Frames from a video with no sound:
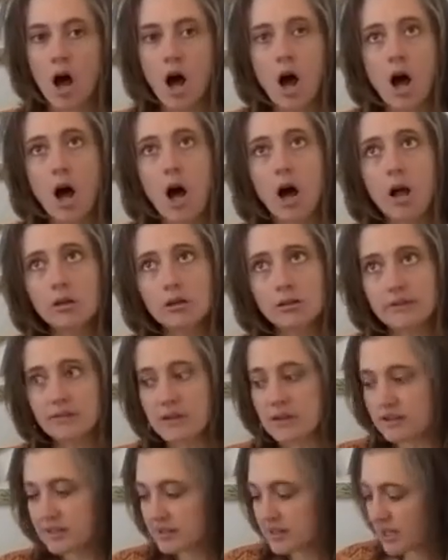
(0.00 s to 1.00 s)
all of
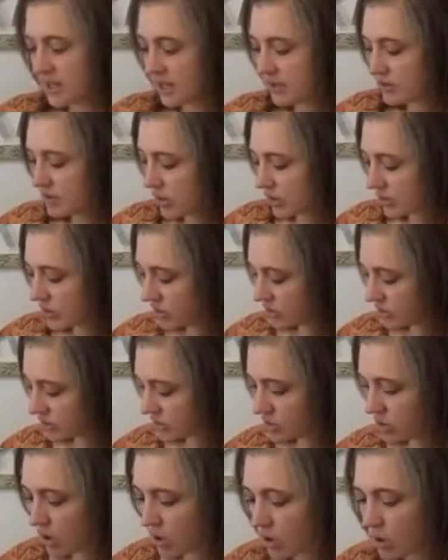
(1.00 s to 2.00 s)
these things are
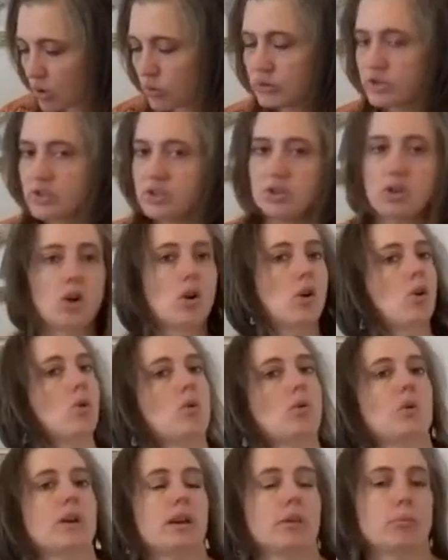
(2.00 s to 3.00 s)
so,
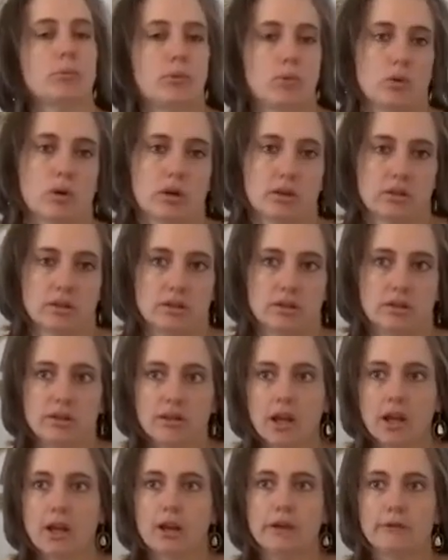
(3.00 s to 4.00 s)
so important
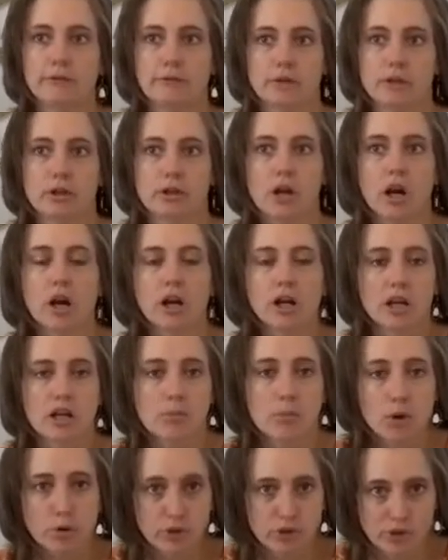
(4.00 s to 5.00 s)
for our
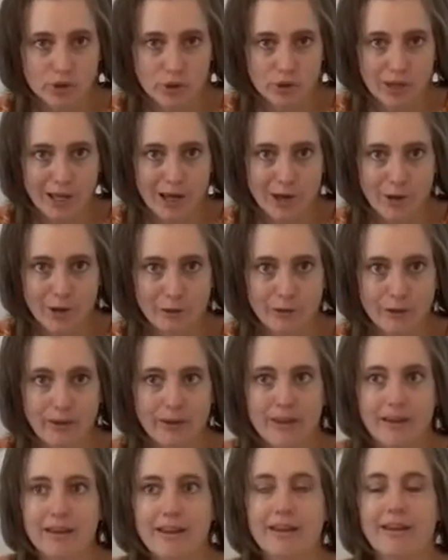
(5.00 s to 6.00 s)
emotional health.
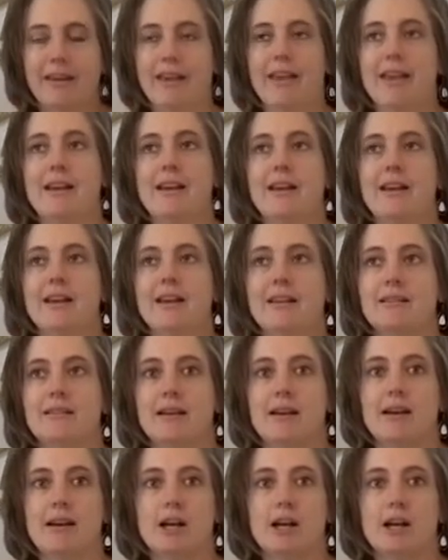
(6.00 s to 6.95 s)
And